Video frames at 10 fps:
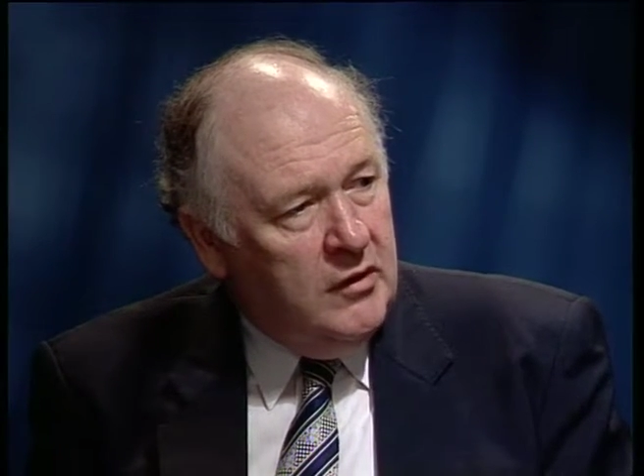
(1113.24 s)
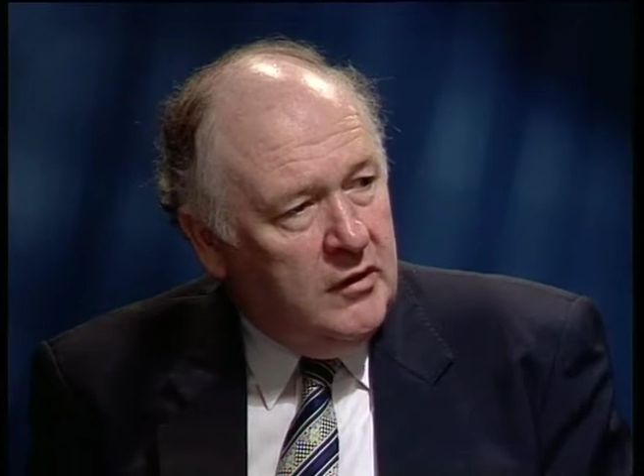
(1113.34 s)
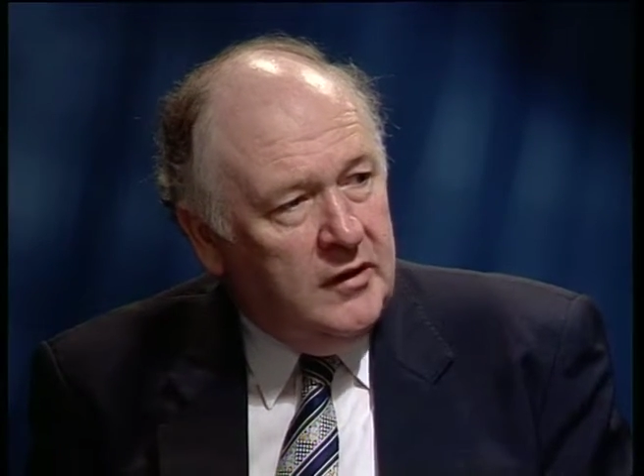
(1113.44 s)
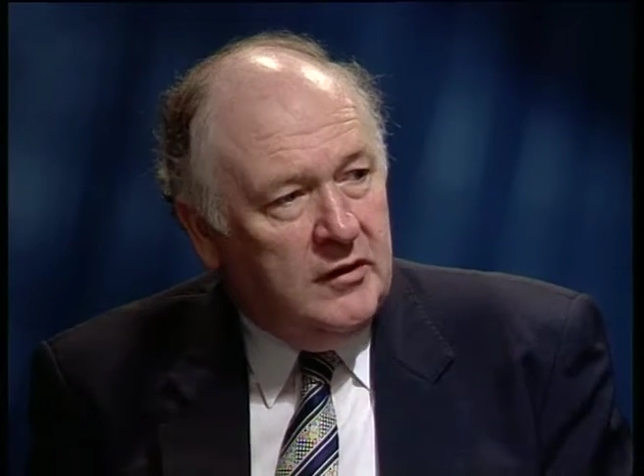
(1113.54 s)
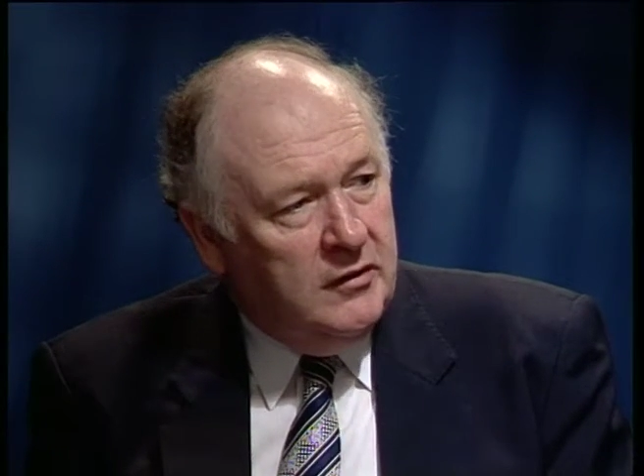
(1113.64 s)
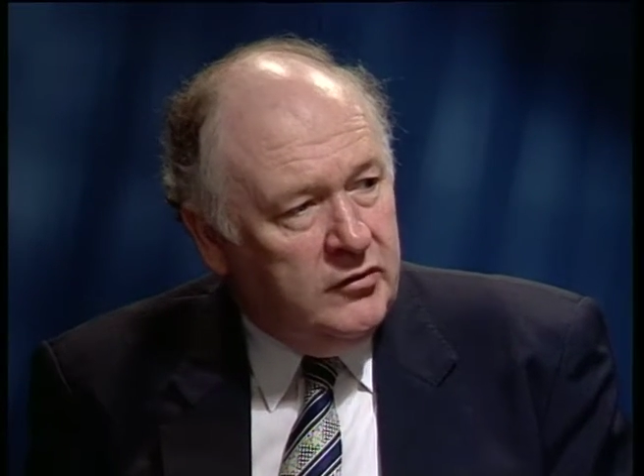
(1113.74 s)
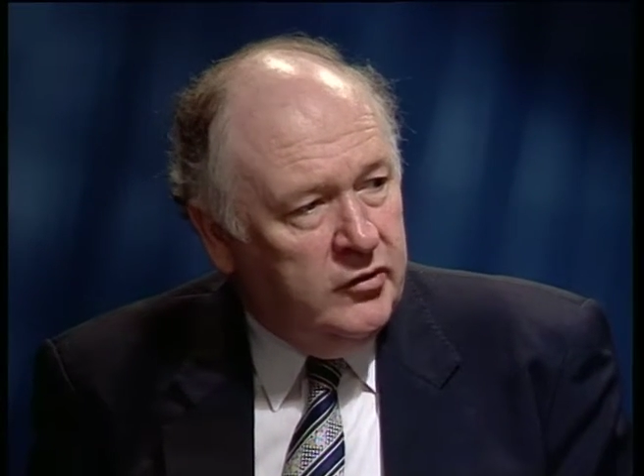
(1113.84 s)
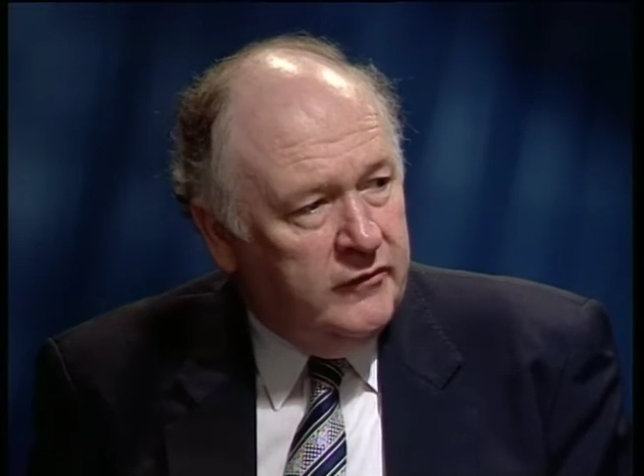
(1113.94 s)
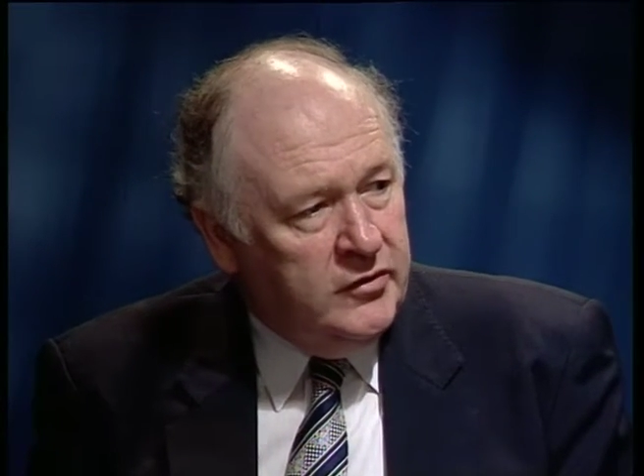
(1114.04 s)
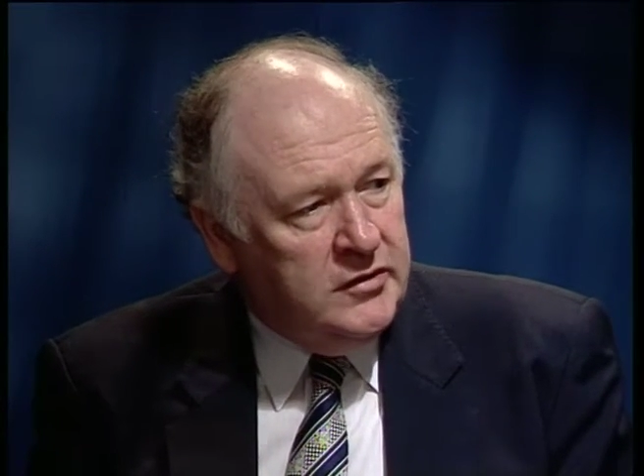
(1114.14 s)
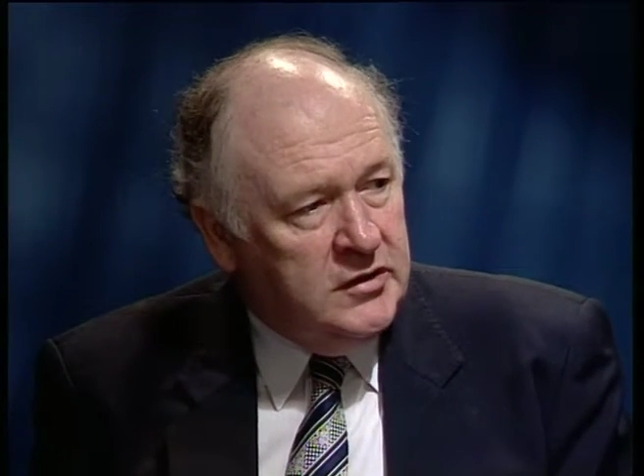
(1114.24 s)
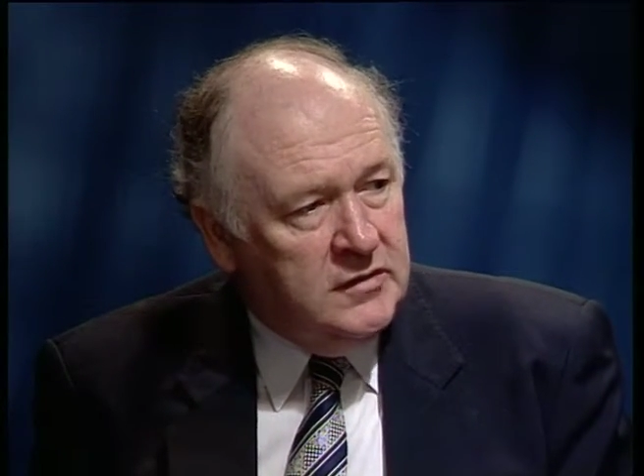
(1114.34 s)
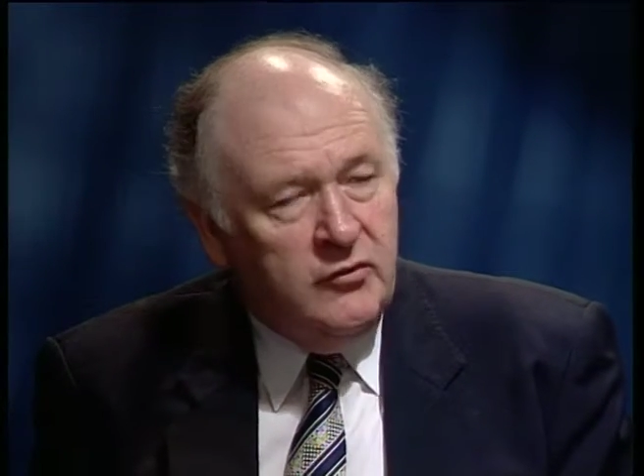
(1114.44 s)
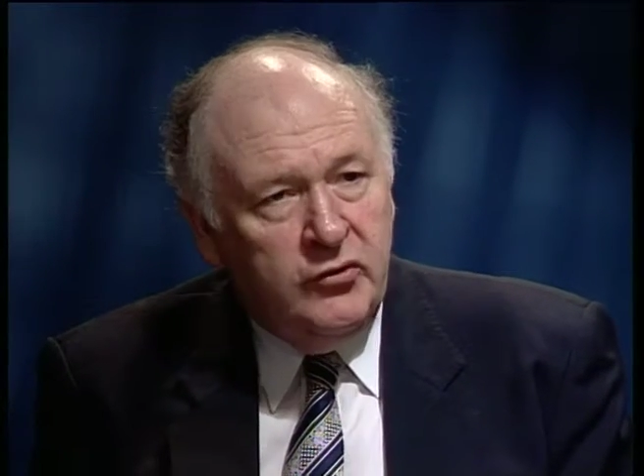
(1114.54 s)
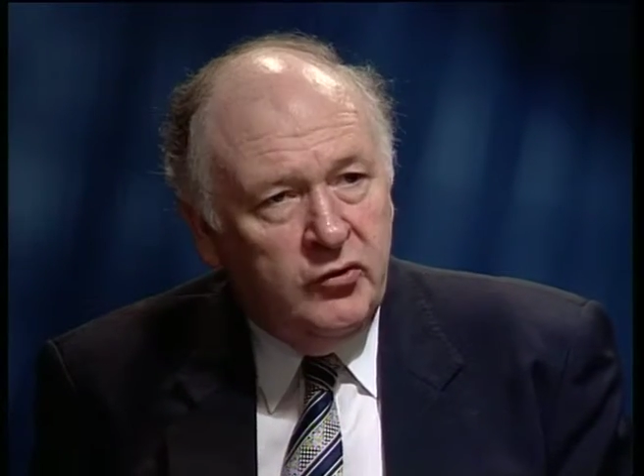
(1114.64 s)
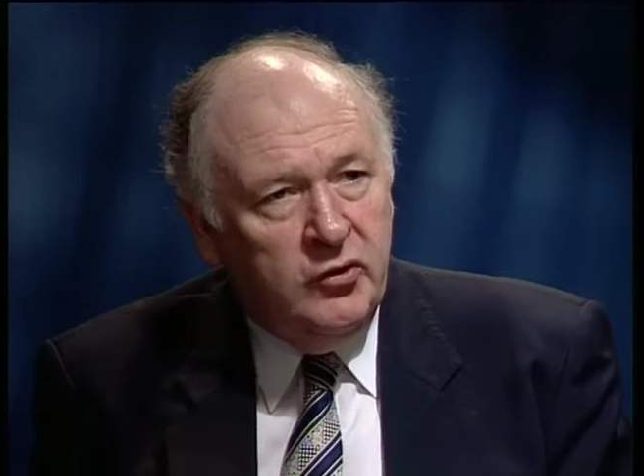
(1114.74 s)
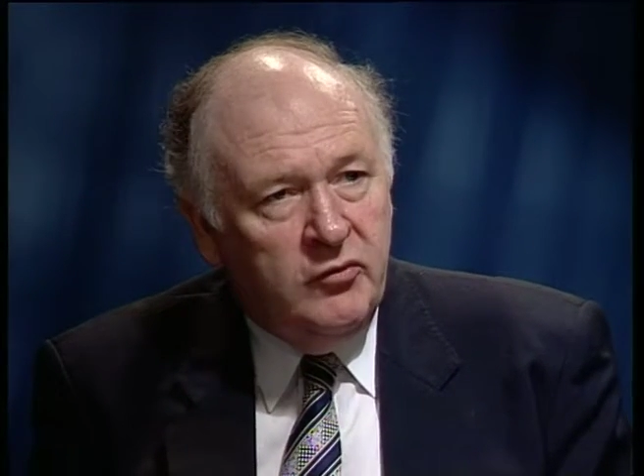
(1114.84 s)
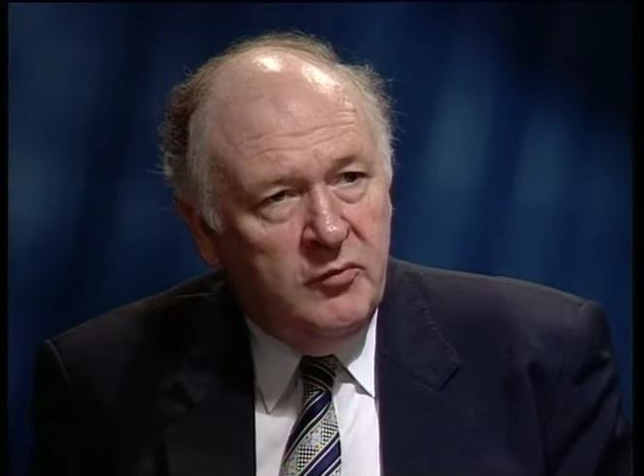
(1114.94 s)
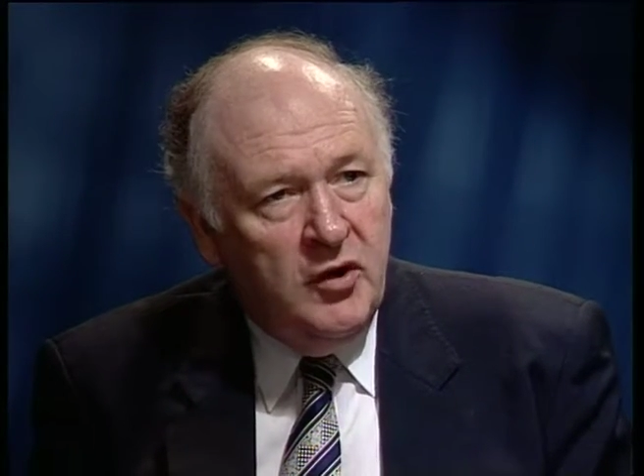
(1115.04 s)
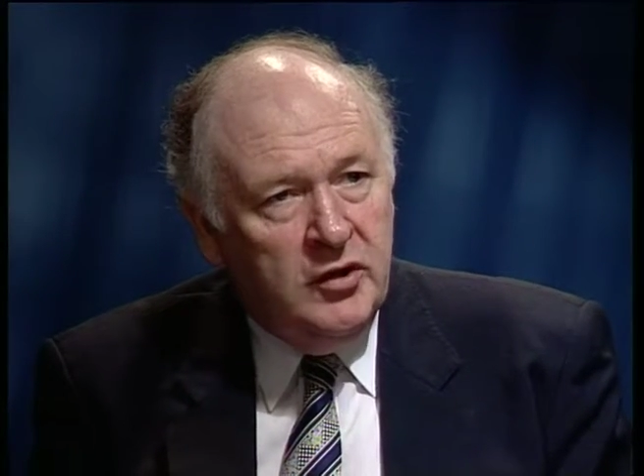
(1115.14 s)
Universities are very good at
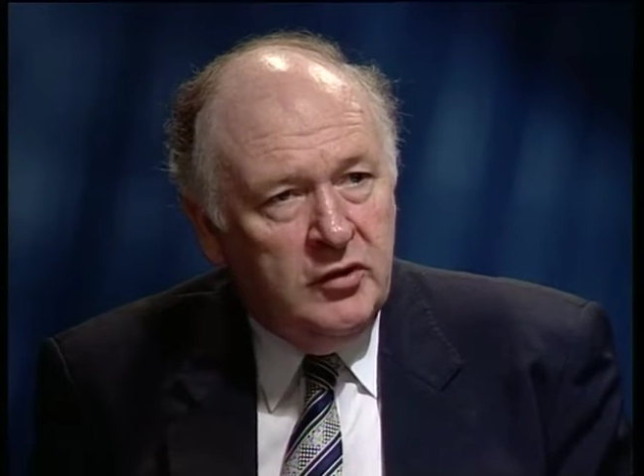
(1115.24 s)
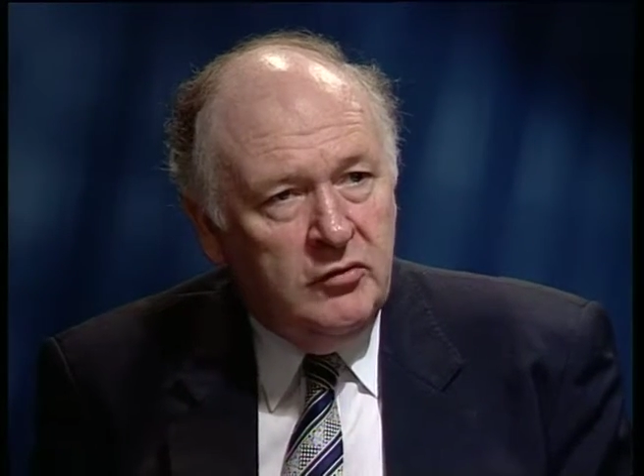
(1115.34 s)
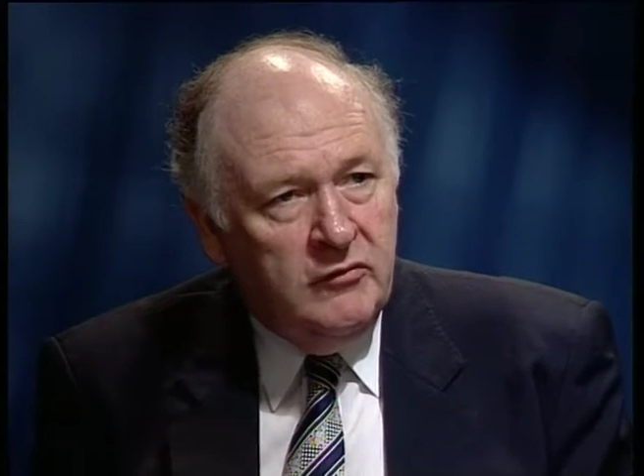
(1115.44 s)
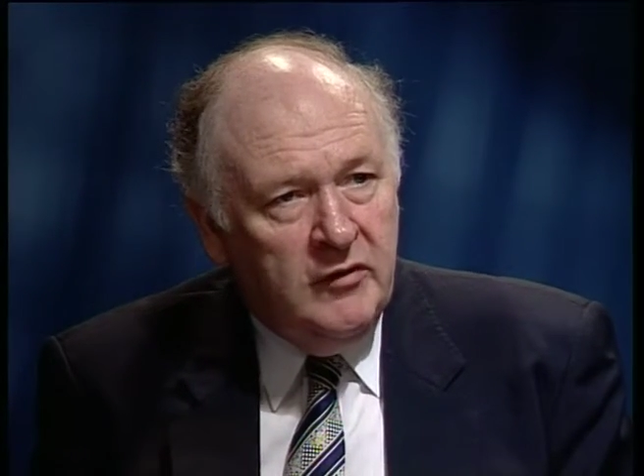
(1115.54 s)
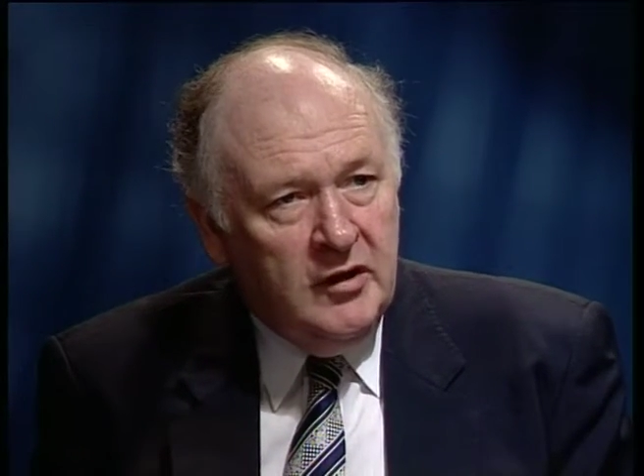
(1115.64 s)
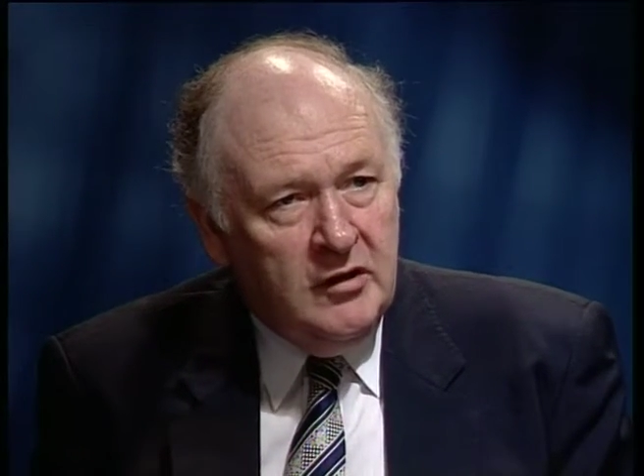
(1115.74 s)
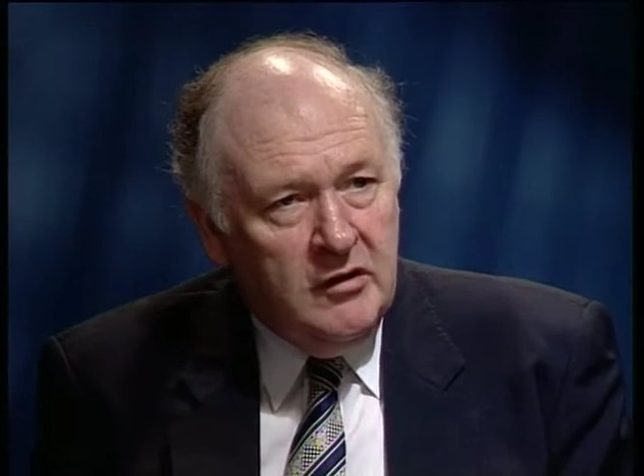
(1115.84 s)
reminding you of that